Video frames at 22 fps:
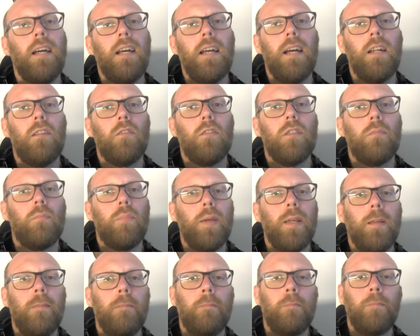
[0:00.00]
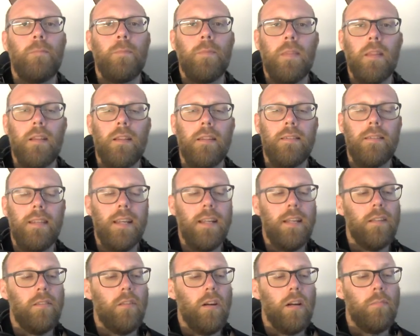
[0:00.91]
and on the beat. Now the
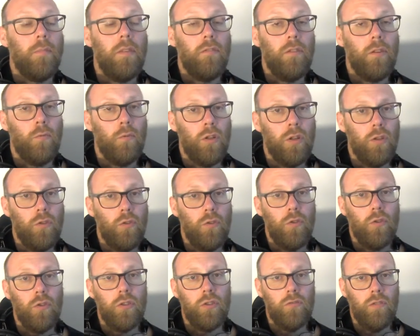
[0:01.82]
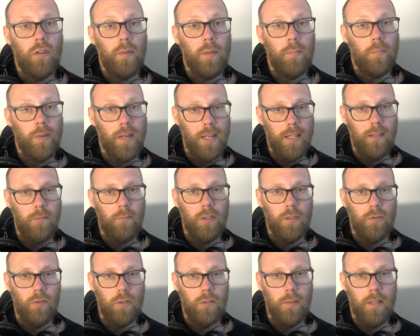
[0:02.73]
second time, if you want to do your strumming pattern that we
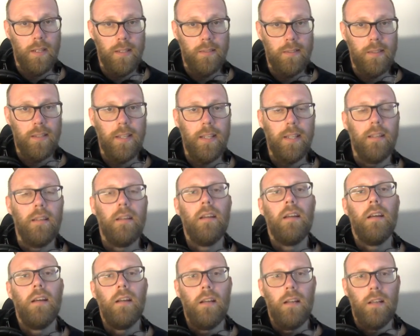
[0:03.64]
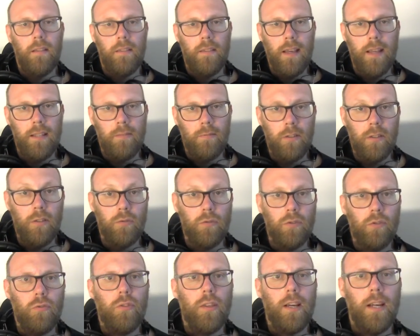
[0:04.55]
talked about yesterday, that's when you'll
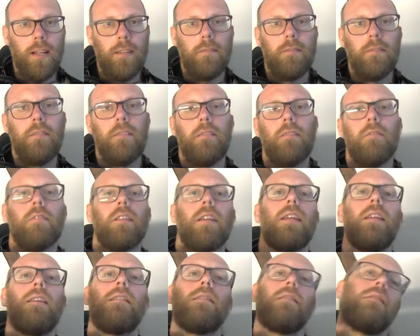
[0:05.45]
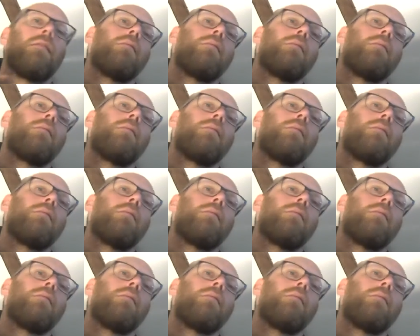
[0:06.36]
do that, okay?